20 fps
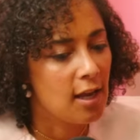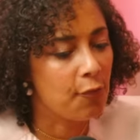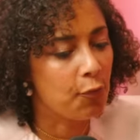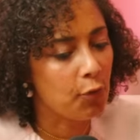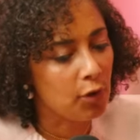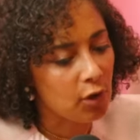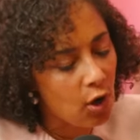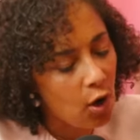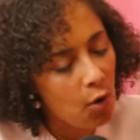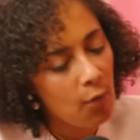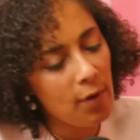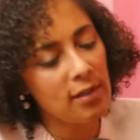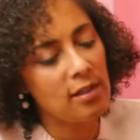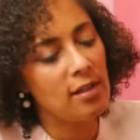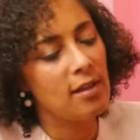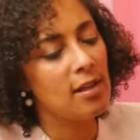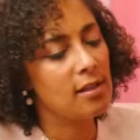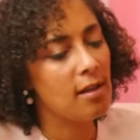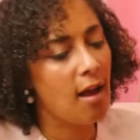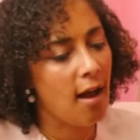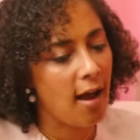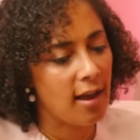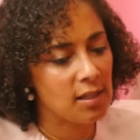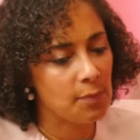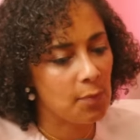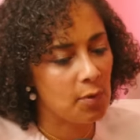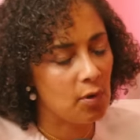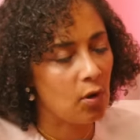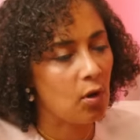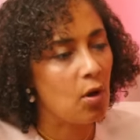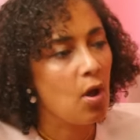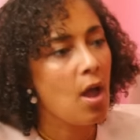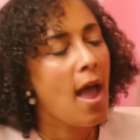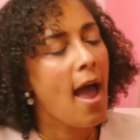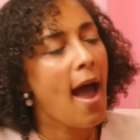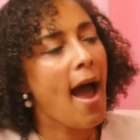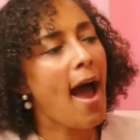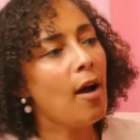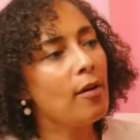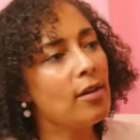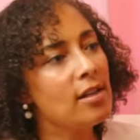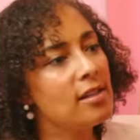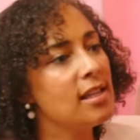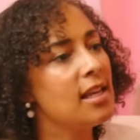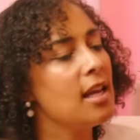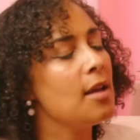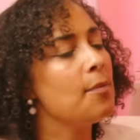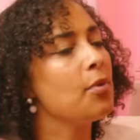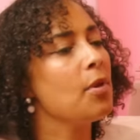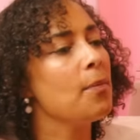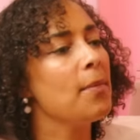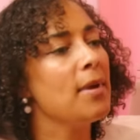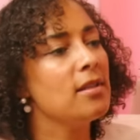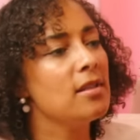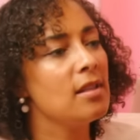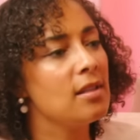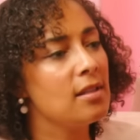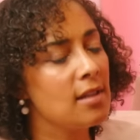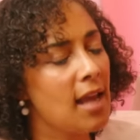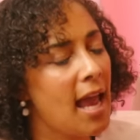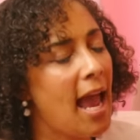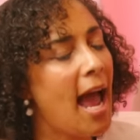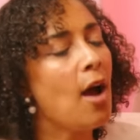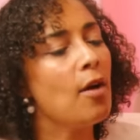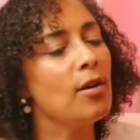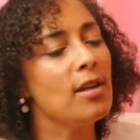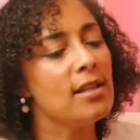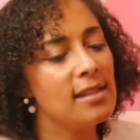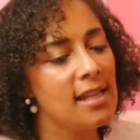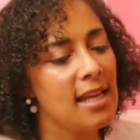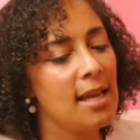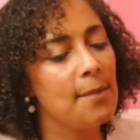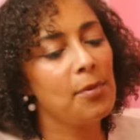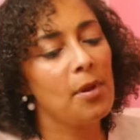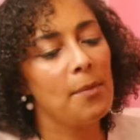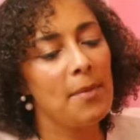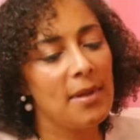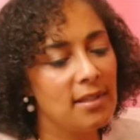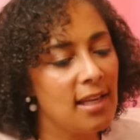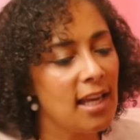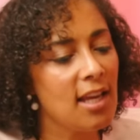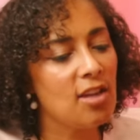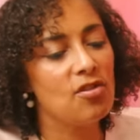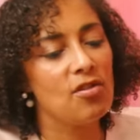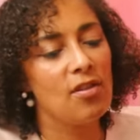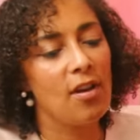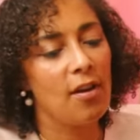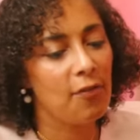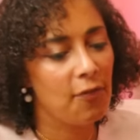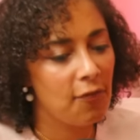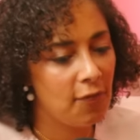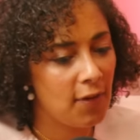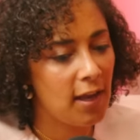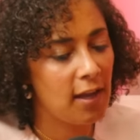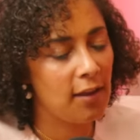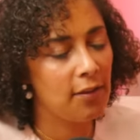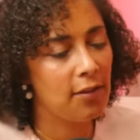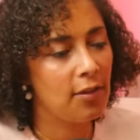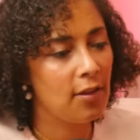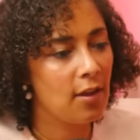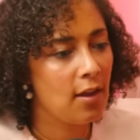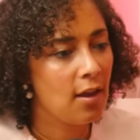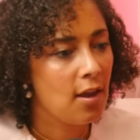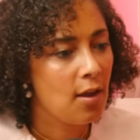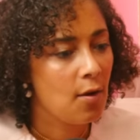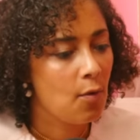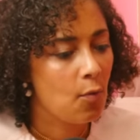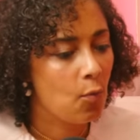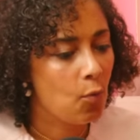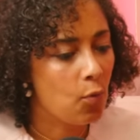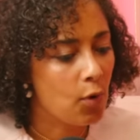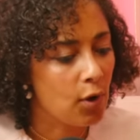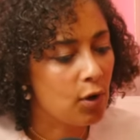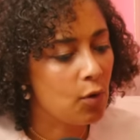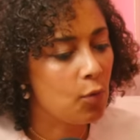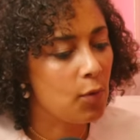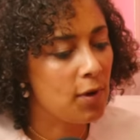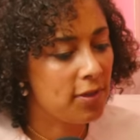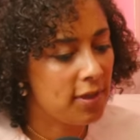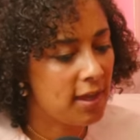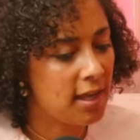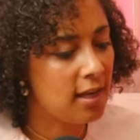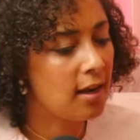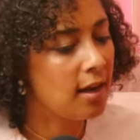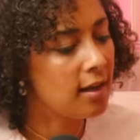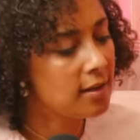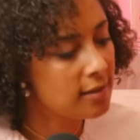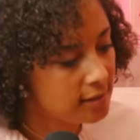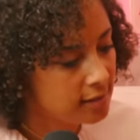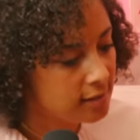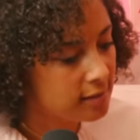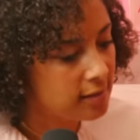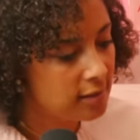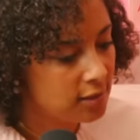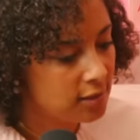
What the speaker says: If we're going to this hospital, how does the implementation of faith work within us